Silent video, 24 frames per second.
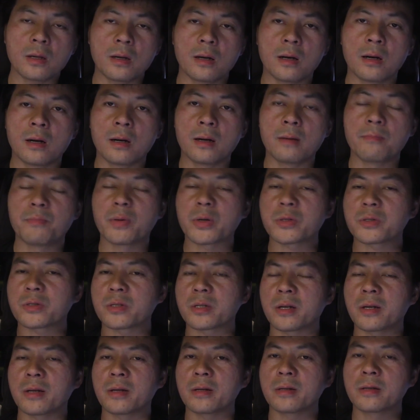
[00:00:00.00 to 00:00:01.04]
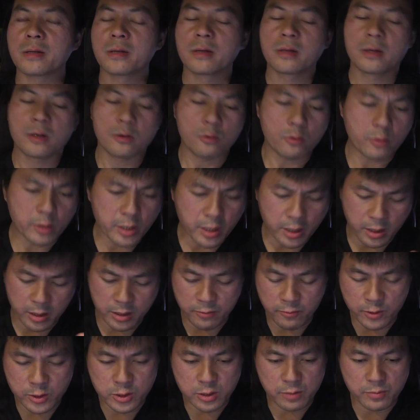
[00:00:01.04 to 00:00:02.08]
Oh yeah,
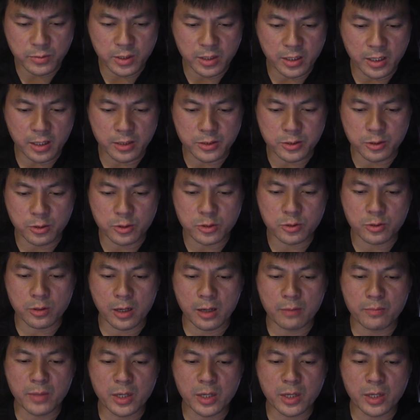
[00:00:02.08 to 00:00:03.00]
there was something else also I